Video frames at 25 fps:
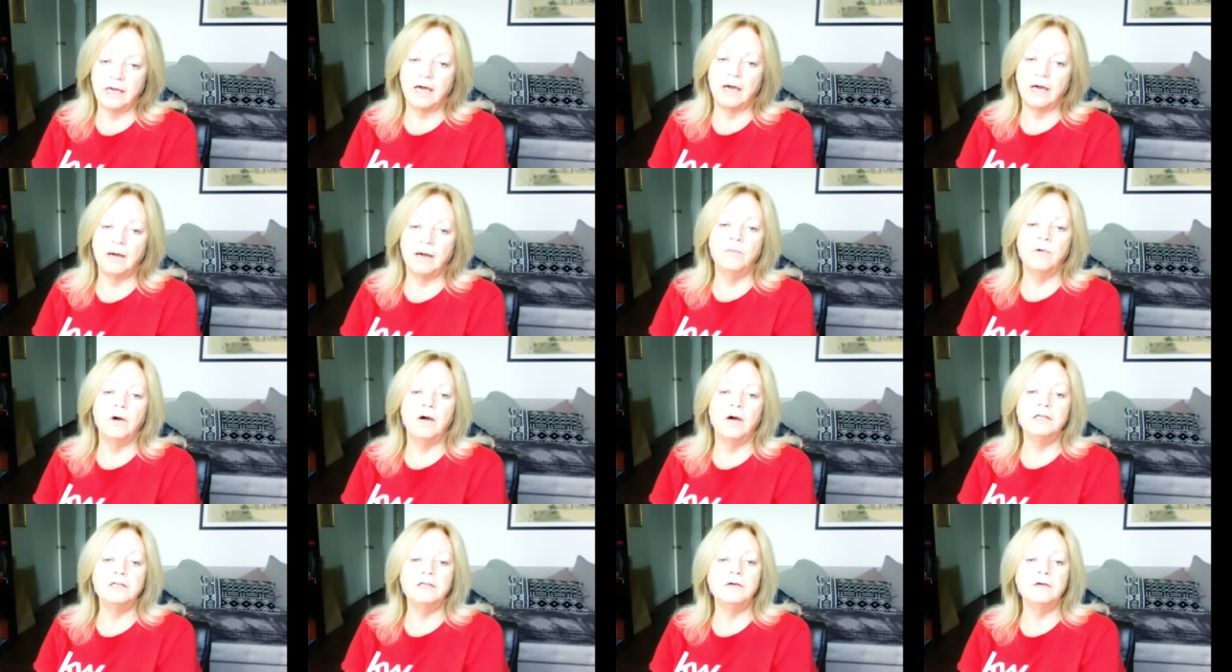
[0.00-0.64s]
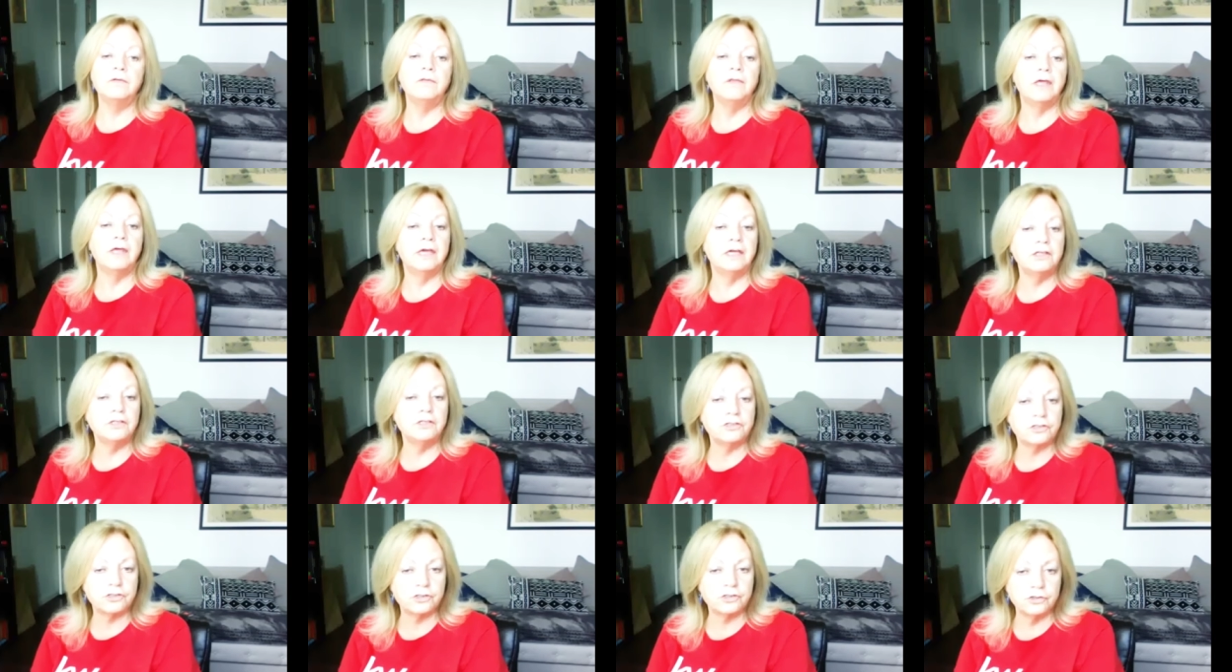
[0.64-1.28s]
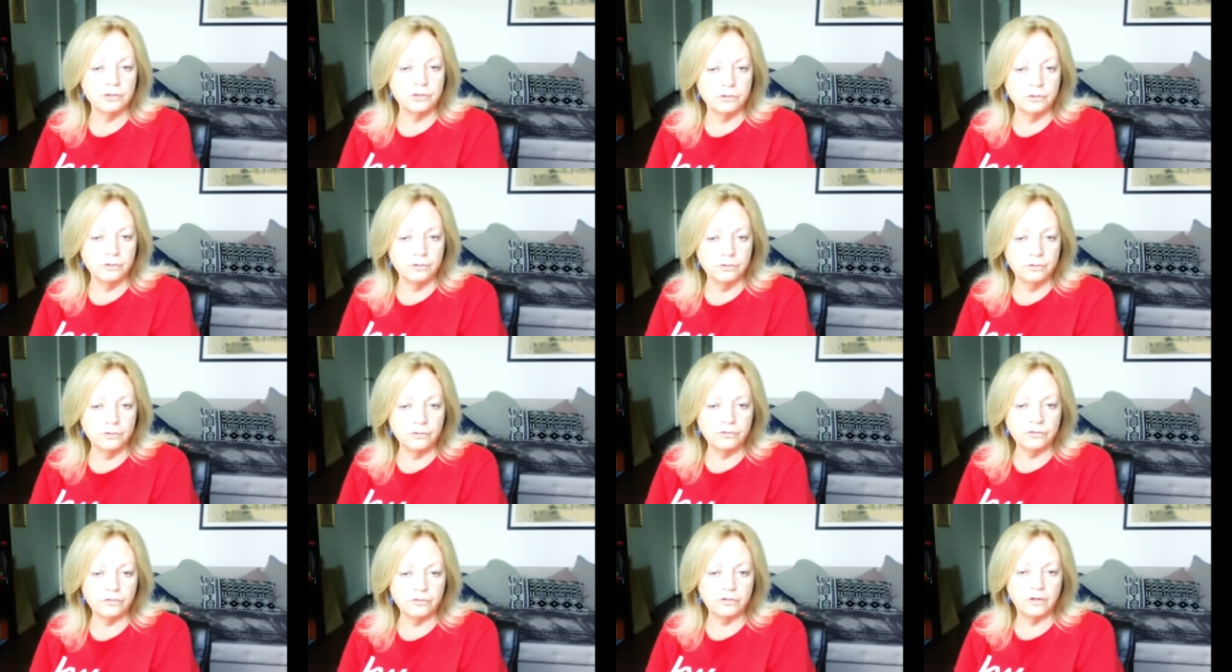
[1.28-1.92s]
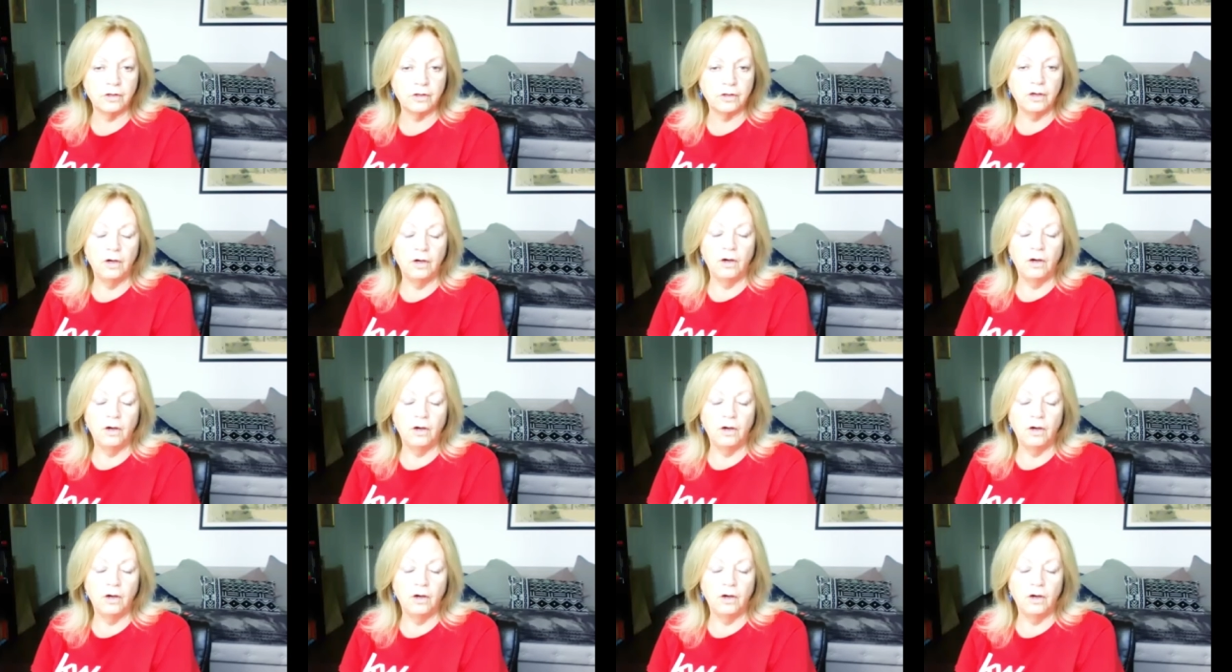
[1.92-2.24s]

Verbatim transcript: And why don't they choose